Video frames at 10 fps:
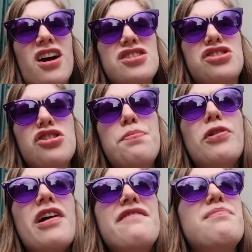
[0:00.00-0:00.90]
I do
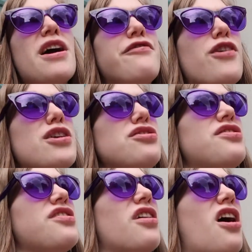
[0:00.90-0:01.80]
believe my friends,
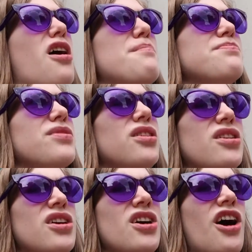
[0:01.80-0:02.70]

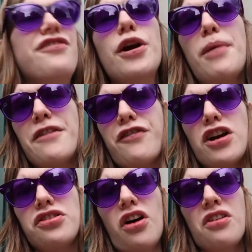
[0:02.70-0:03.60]
a few of my
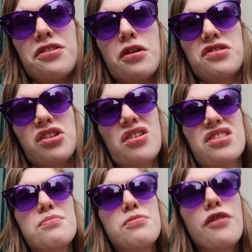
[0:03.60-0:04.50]
friends also saw
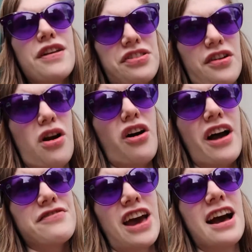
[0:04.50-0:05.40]
some movies there. I'll
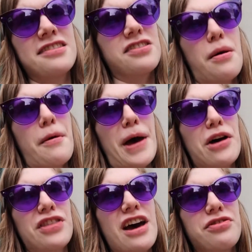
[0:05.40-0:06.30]
have to ask them
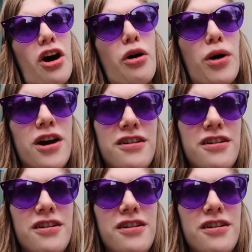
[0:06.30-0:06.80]
about that though.